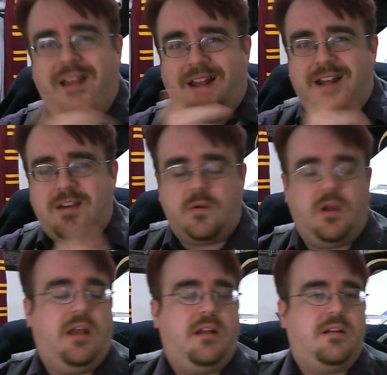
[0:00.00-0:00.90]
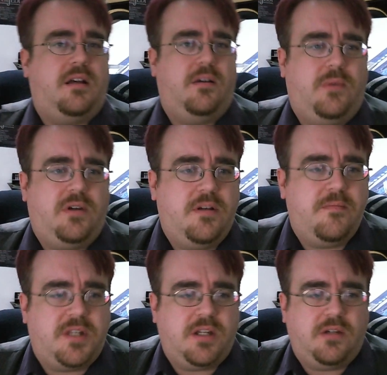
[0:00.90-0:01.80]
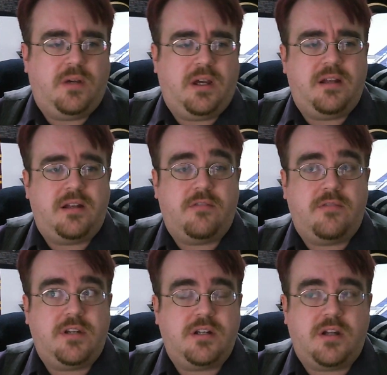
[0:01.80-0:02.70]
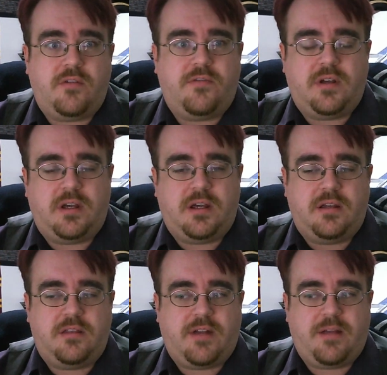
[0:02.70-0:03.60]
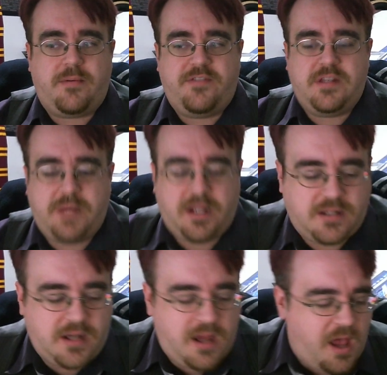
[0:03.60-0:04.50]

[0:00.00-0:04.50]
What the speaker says: Hello, and welcome to another edition of the Ragamuffin Speaks.